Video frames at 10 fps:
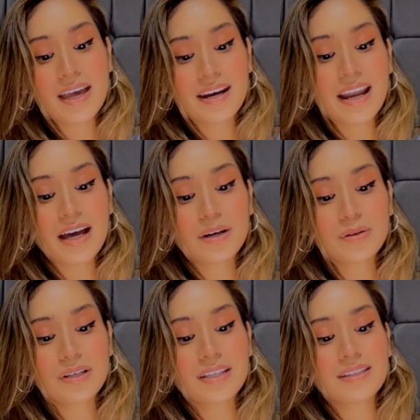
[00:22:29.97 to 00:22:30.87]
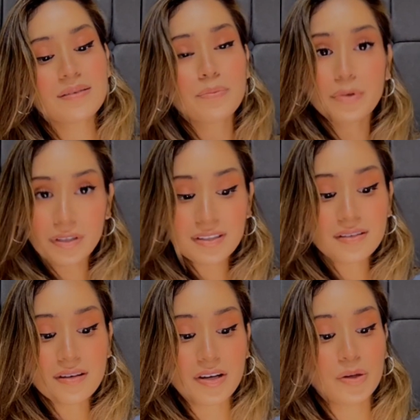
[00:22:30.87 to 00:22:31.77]
Now, it's important
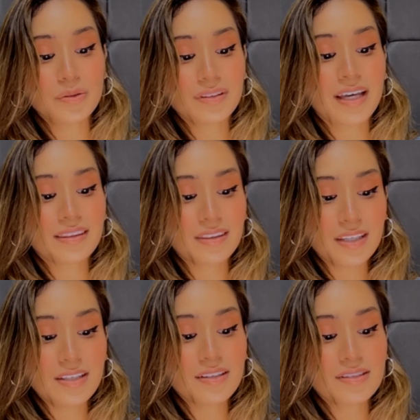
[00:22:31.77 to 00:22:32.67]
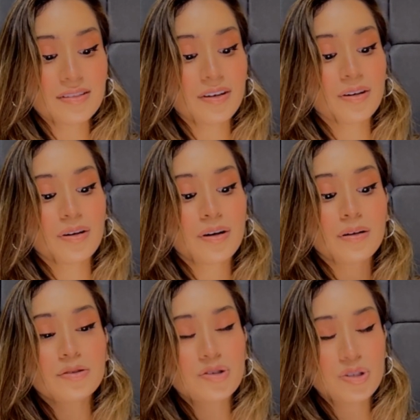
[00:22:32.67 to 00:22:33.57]
to note that these are
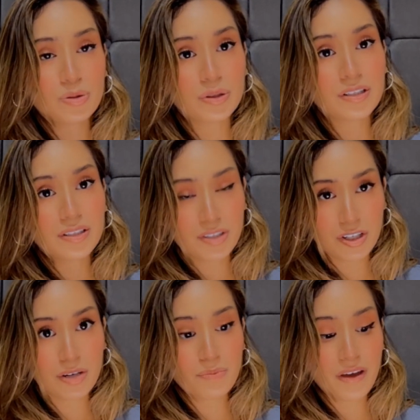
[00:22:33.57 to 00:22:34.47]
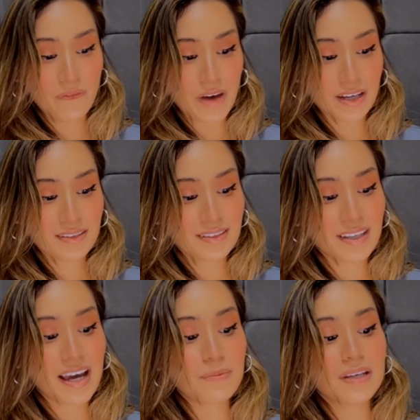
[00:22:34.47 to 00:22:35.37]
all short-term effects.
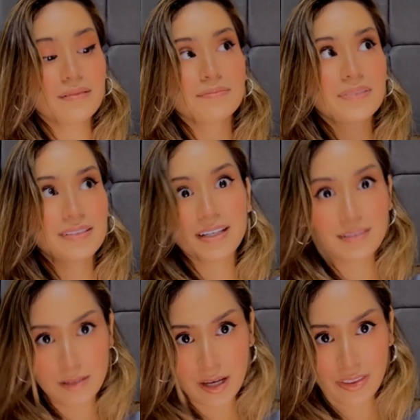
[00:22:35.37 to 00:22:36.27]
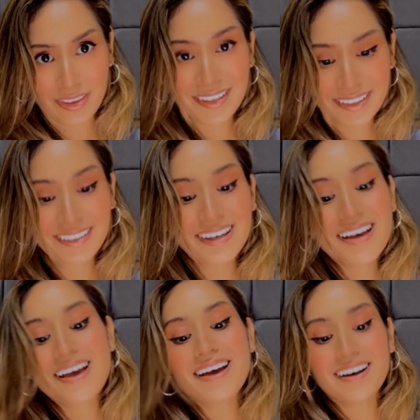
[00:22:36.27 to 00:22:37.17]
I mean, besides death,
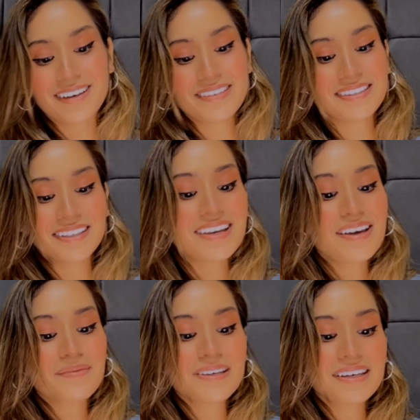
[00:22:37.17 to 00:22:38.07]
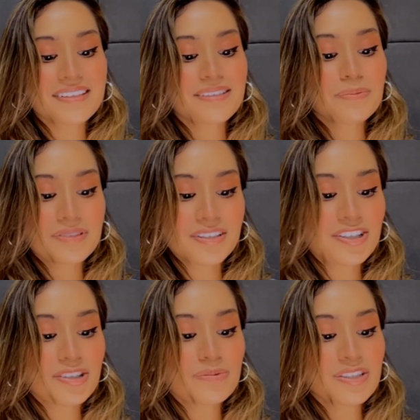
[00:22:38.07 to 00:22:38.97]
obviously. Because the
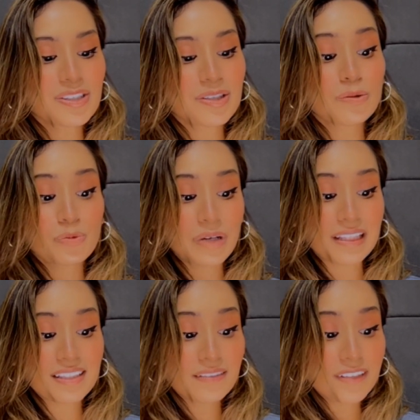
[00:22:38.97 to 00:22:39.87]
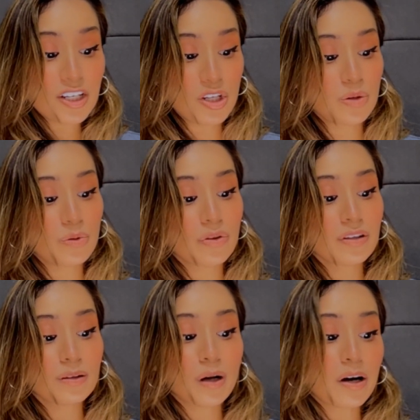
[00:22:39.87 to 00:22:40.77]
procedure was still relatively new, the
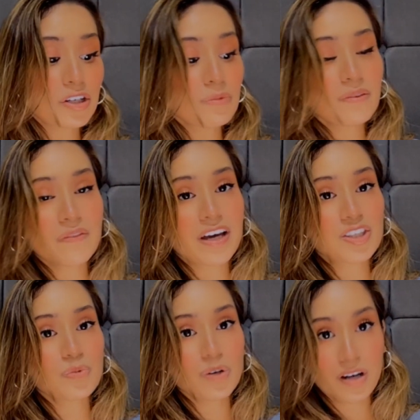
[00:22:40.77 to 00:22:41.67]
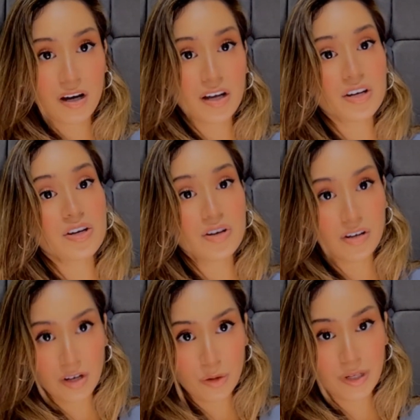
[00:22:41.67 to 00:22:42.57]
long-term effects were
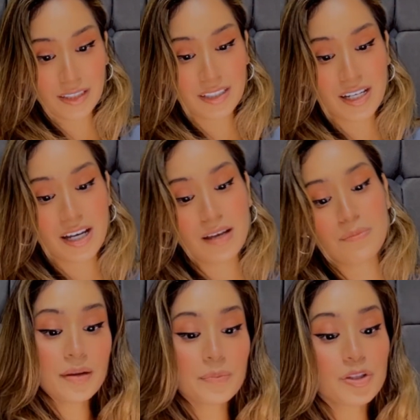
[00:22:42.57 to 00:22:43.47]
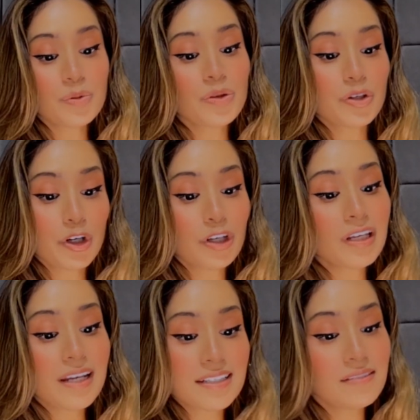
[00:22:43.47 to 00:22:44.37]
unknown at the time. Between the early
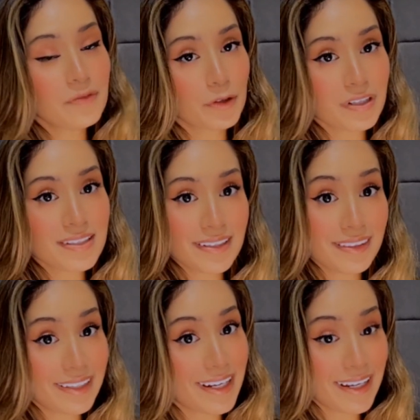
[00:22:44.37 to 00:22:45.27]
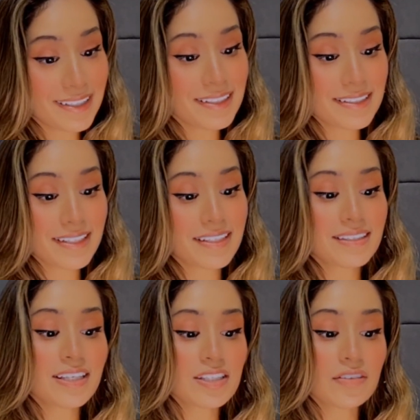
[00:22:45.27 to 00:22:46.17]
1940s and late
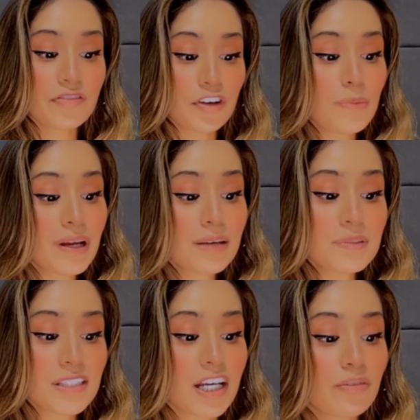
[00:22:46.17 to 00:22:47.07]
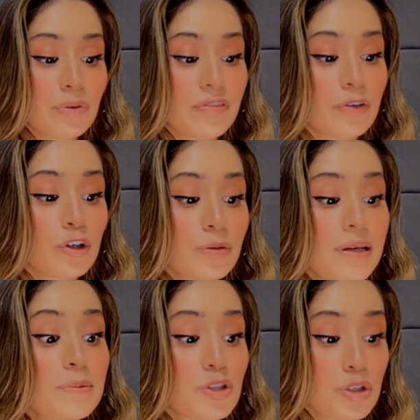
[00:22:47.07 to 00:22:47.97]
1960s, Freeman himself performed
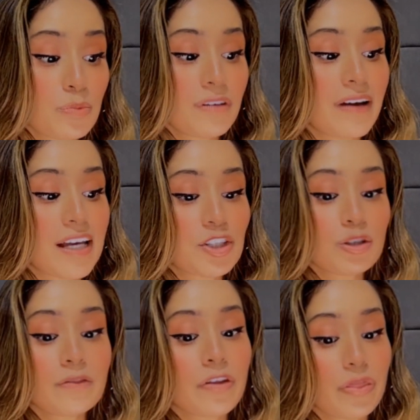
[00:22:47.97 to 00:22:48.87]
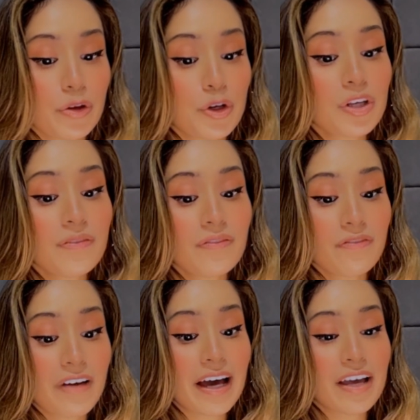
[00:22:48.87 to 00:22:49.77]
and supervised over
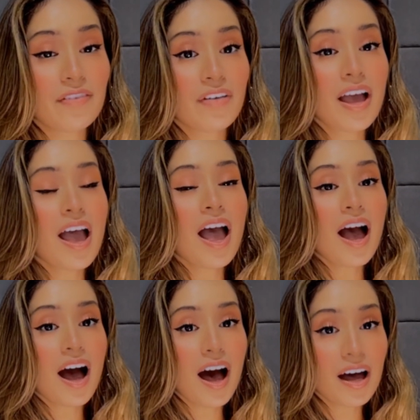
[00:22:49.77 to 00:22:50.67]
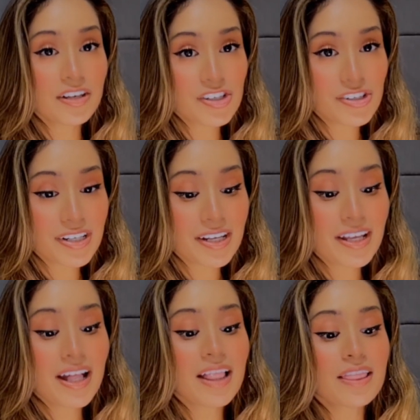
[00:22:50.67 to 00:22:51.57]
3,500
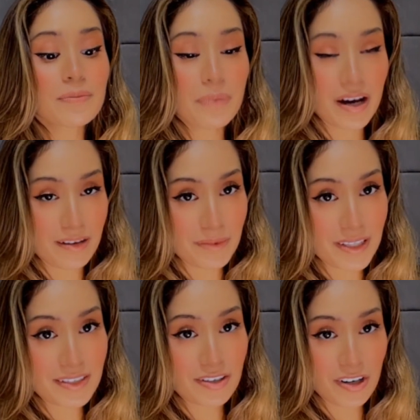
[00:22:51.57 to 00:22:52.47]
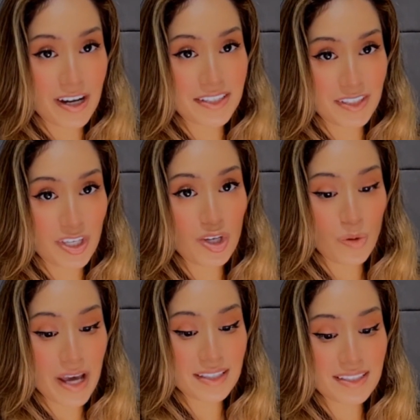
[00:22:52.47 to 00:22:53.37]
lobotomies across the
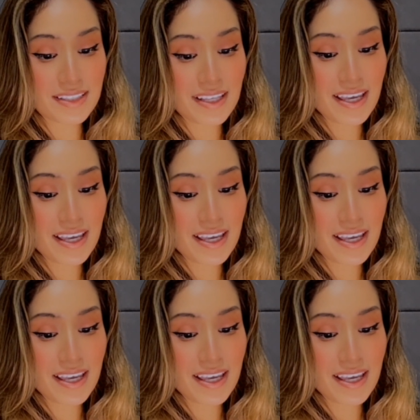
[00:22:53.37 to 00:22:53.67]
US.